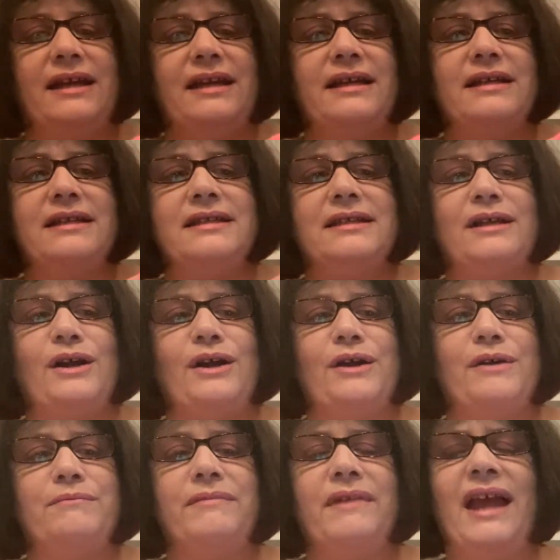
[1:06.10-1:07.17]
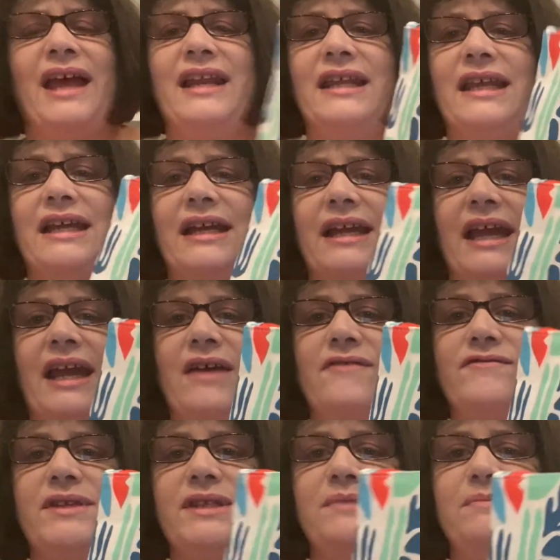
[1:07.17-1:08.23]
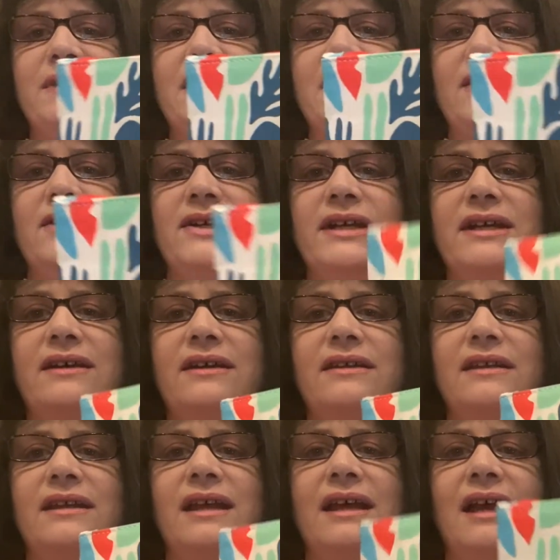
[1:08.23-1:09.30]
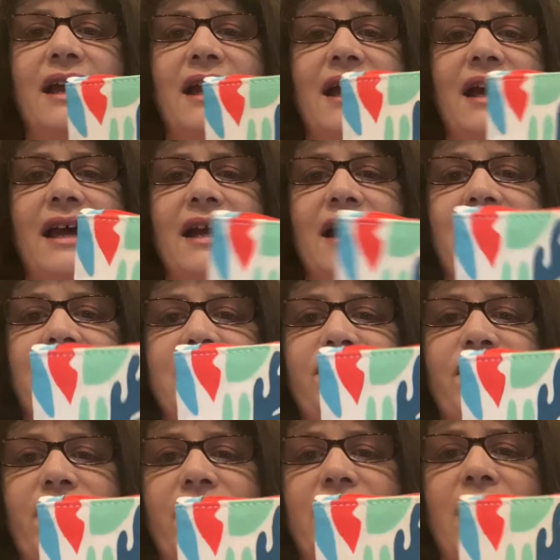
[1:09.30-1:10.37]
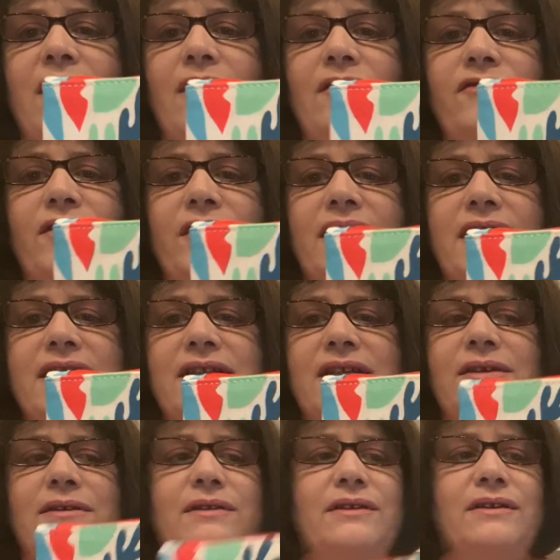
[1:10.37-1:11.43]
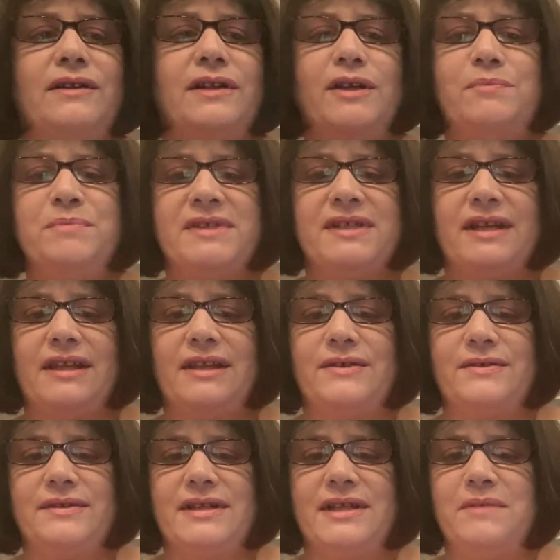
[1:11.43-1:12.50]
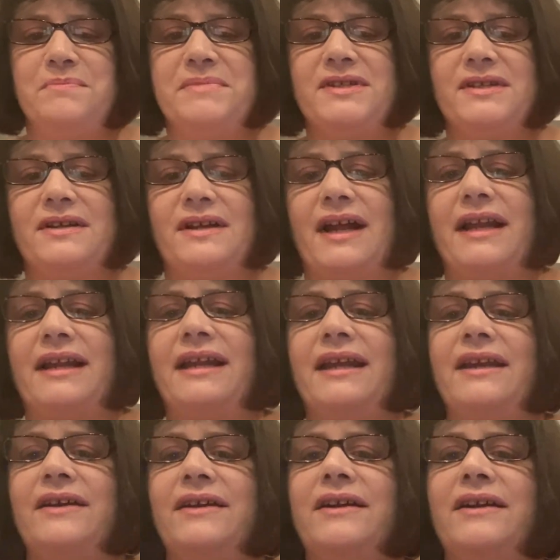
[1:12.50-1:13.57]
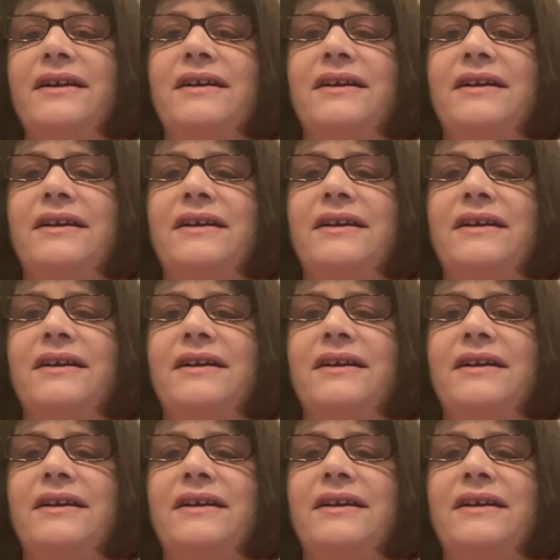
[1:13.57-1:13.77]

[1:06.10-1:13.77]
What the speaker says: is kind of like a canvas material. It's very colorful, has cute little lips, and those lips are on here,